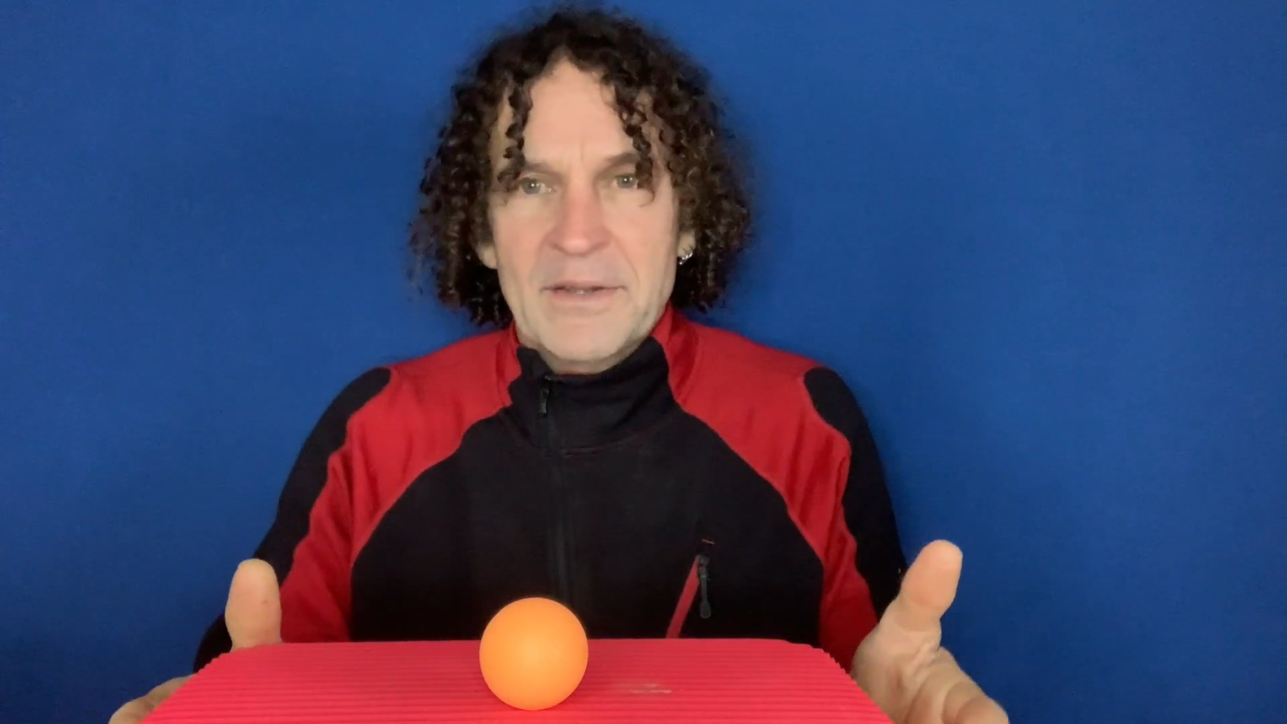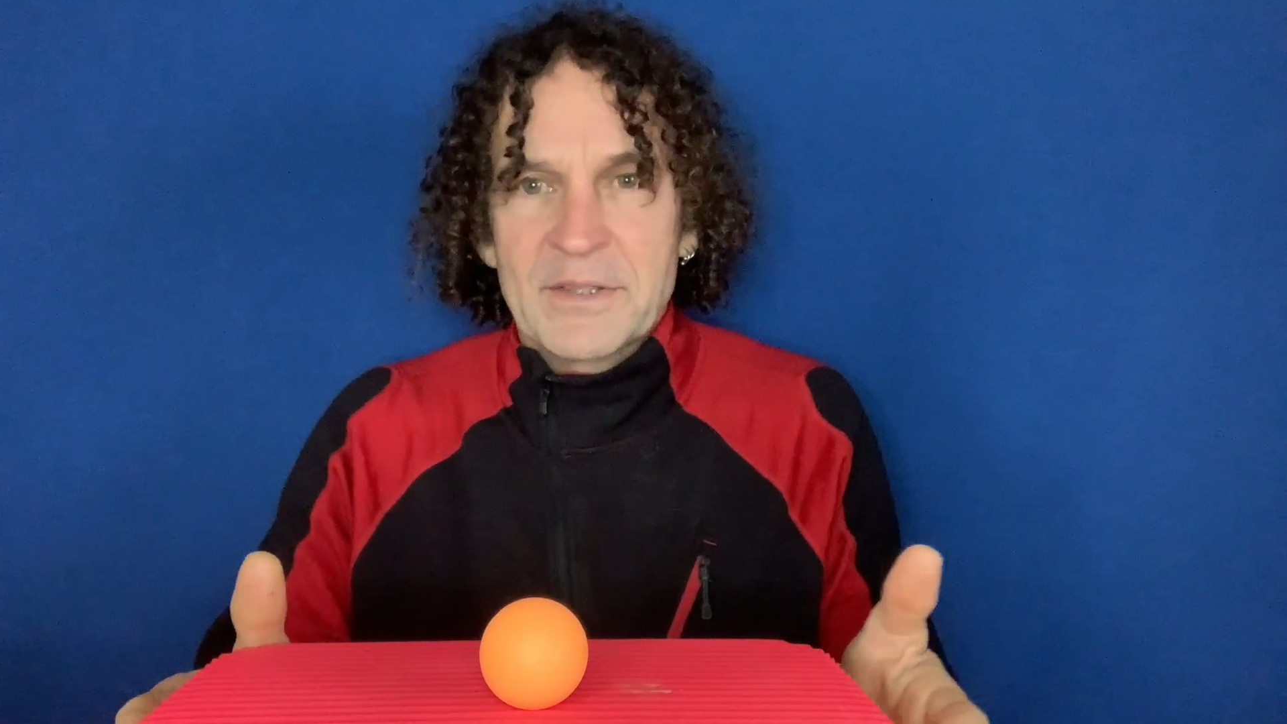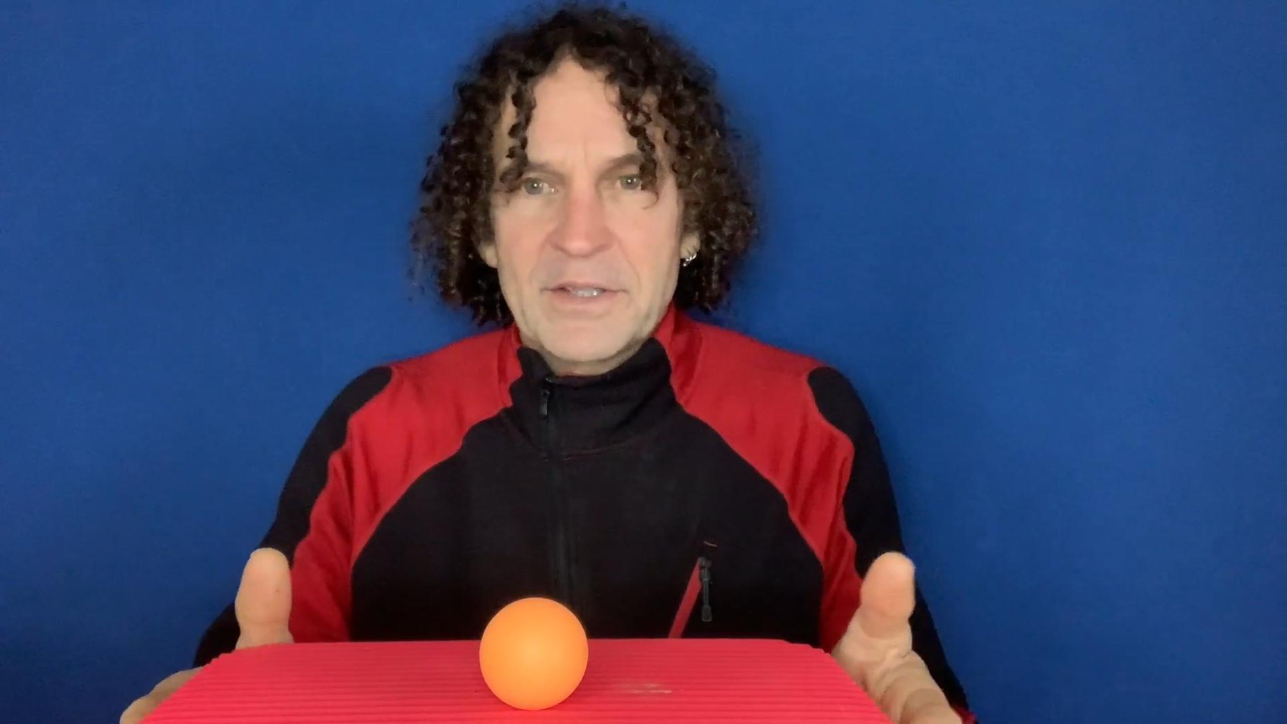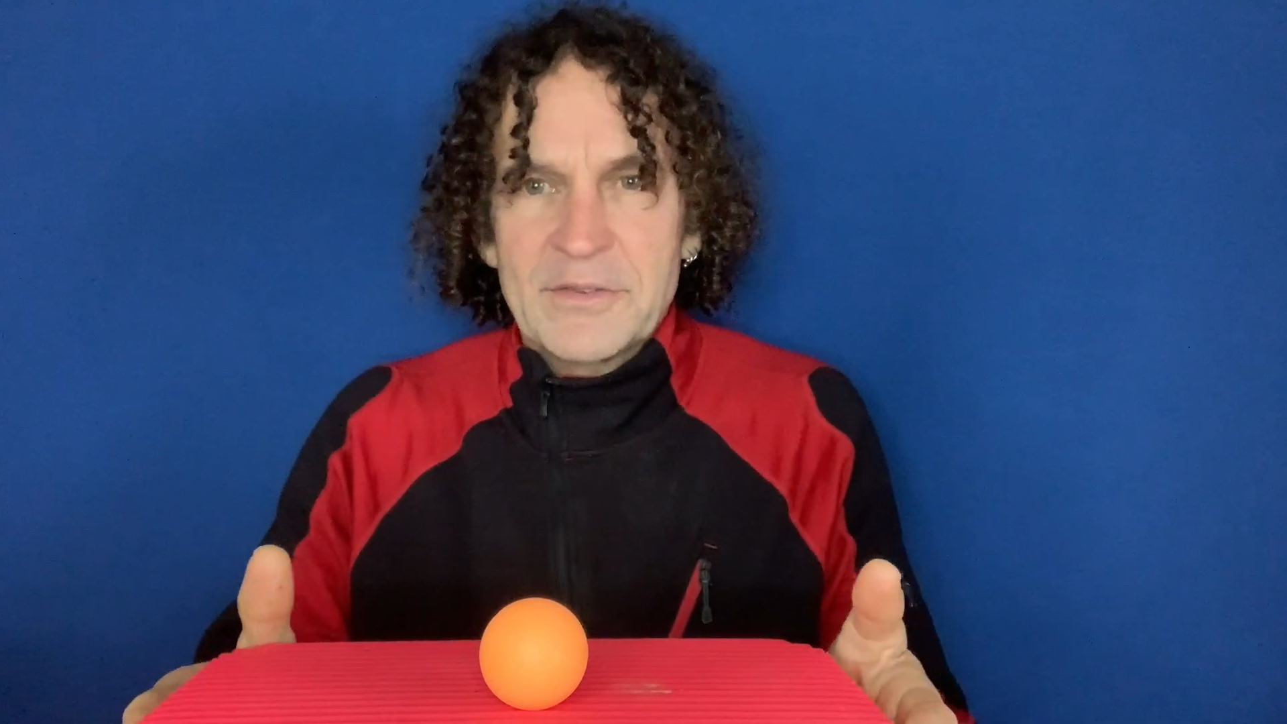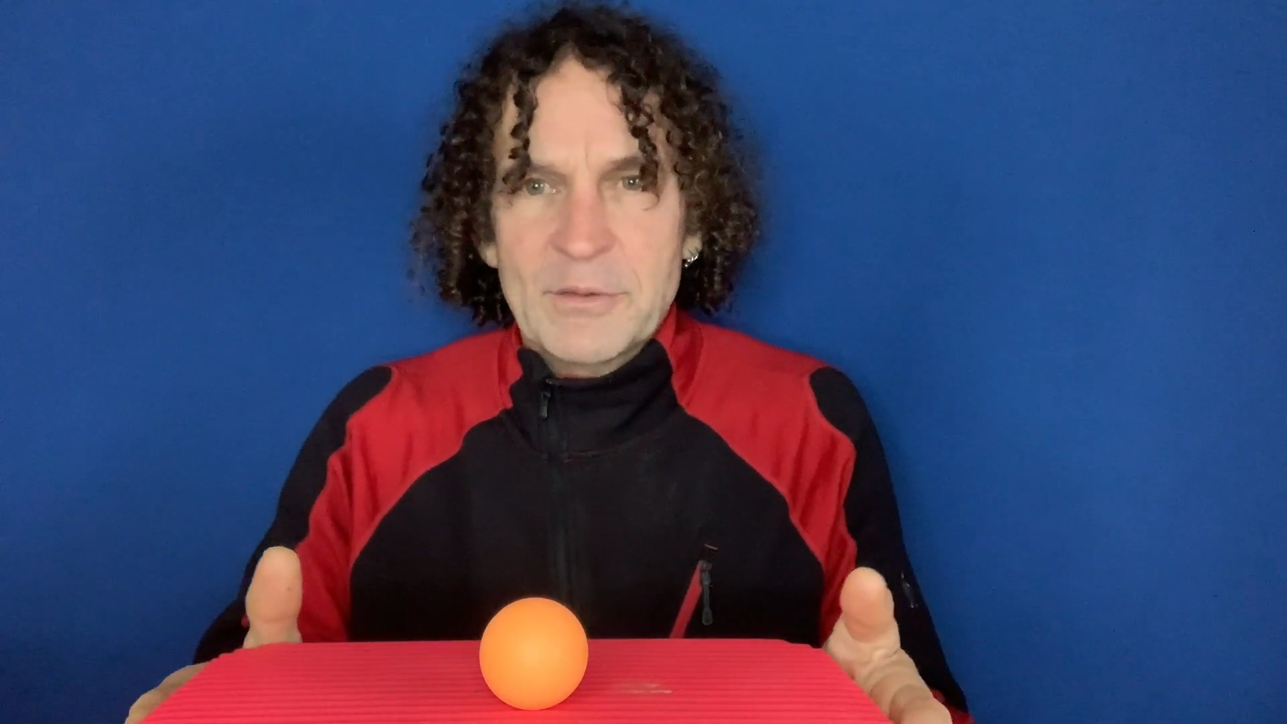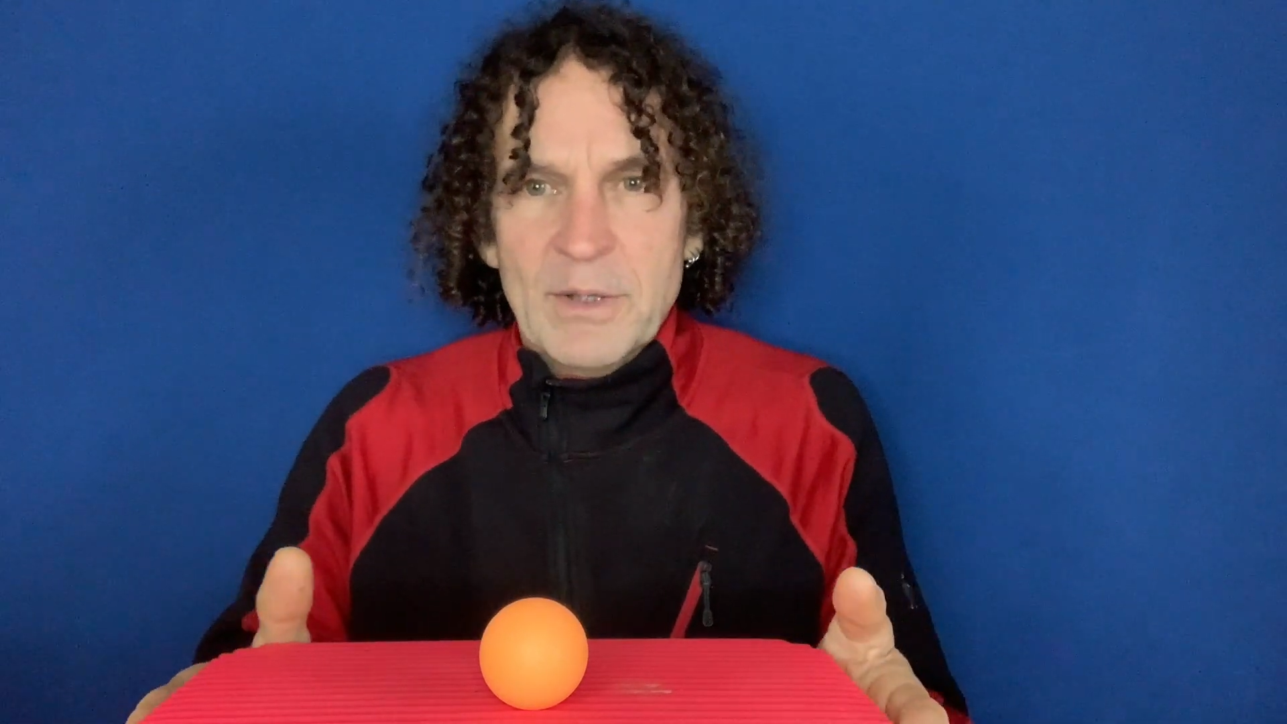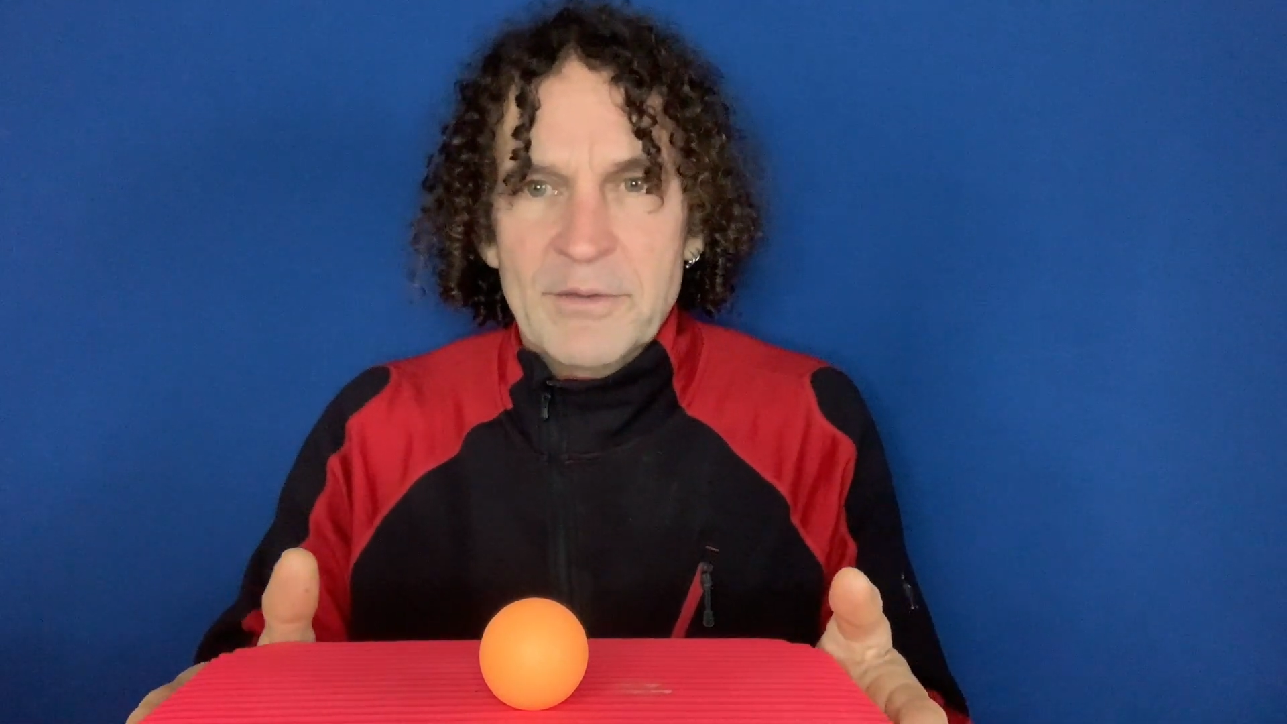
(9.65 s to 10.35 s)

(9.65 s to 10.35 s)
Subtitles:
The easy way